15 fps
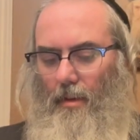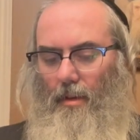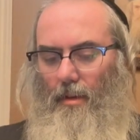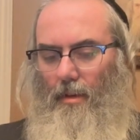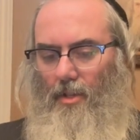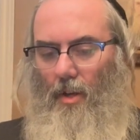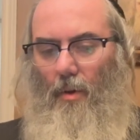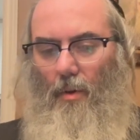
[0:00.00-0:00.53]

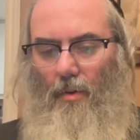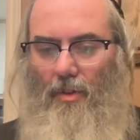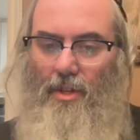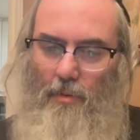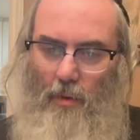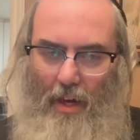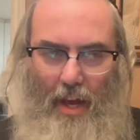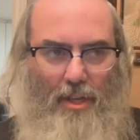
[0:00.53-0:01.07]
So this
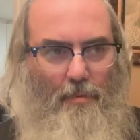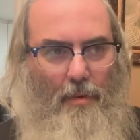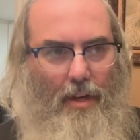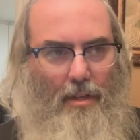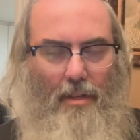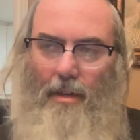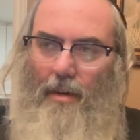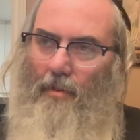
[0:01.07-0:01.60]
is one
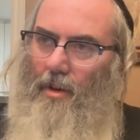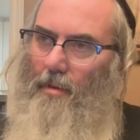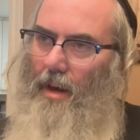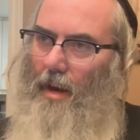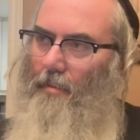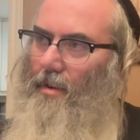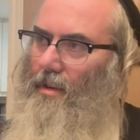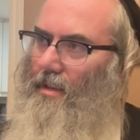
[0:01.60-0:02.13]
aspect of Olam
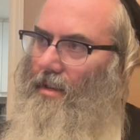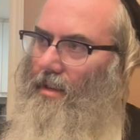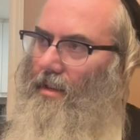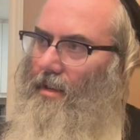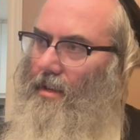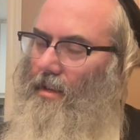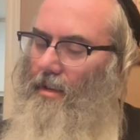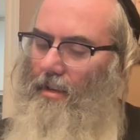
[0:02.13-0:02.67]
Haba.
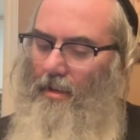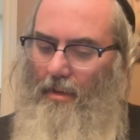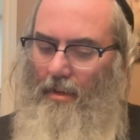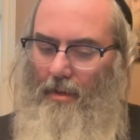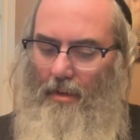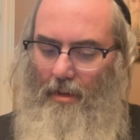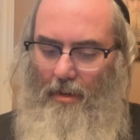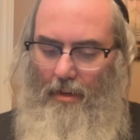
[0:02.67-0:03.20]

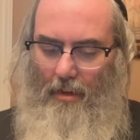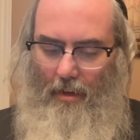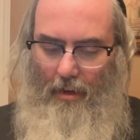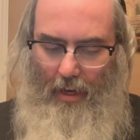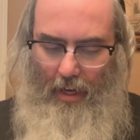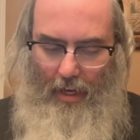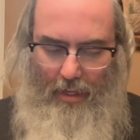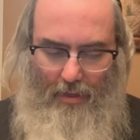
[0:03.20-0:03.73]

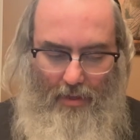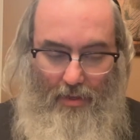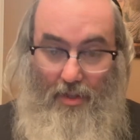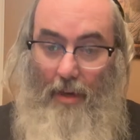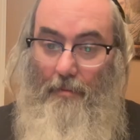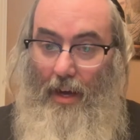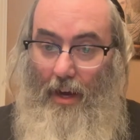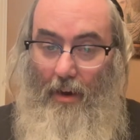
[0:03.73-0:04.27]
And
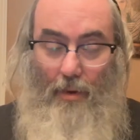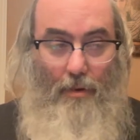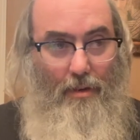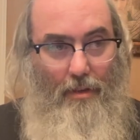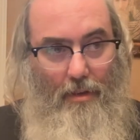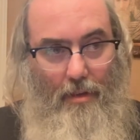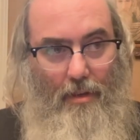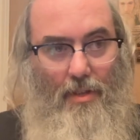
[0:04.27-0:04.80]
somehow
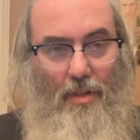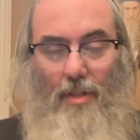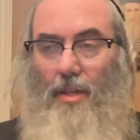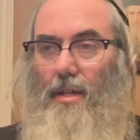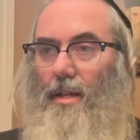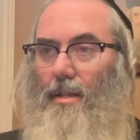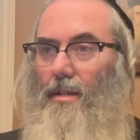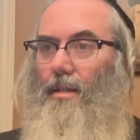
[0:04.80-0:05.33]
this is
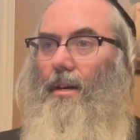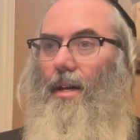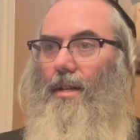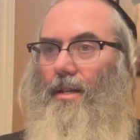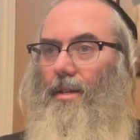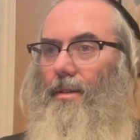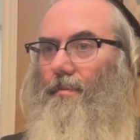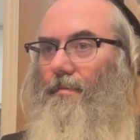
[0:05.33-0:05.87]
connected to Chanuka,